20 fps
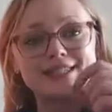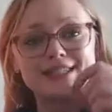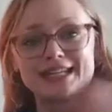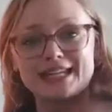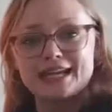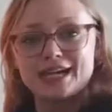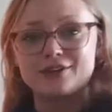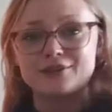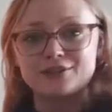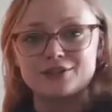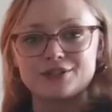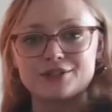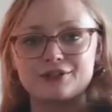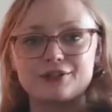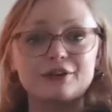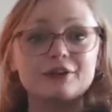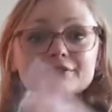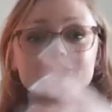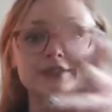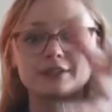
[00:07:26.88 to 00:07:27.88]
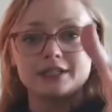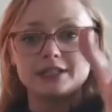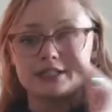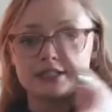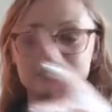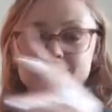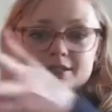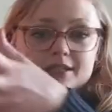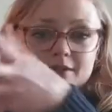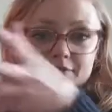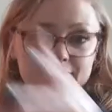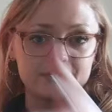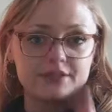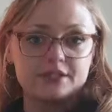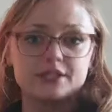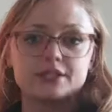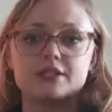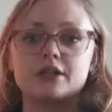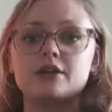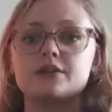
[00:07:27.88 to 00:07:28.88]
with city council, or it's San
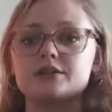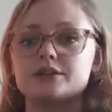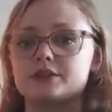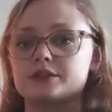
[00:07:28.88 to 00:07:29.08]
Francisco,